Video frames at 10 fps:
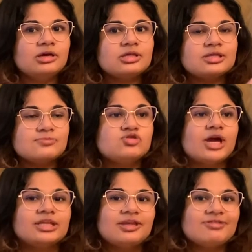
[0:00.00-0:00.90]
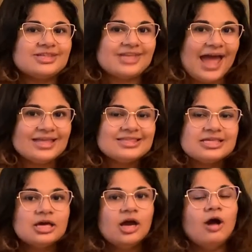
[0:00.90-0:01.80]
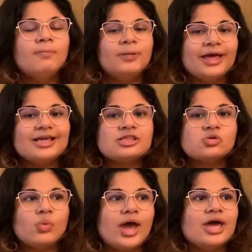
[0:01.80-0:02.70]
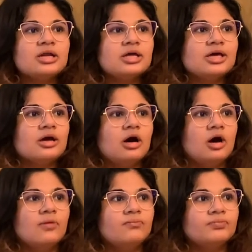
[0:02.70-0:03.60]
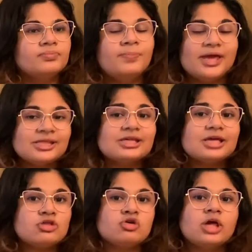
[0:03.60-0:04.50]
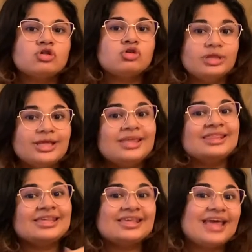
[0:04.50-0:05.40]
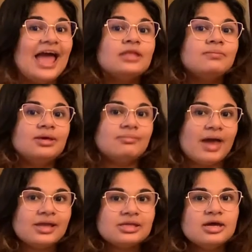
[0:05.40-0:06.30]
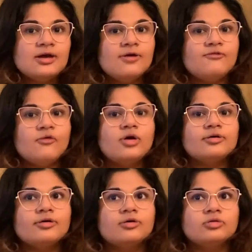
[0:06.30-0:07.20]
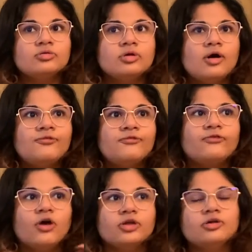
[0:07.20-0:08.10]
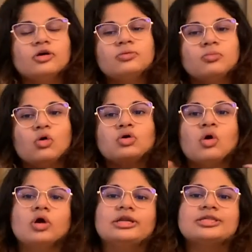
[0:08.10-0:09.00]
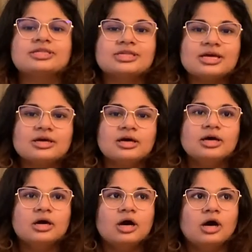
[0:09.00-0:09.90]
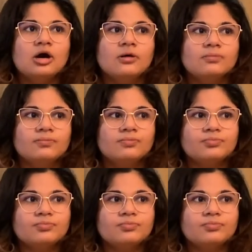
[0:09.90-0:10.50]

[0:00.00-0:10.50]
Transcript: a subjective stance, a place where basic education needs can be met for a further, more holistic, for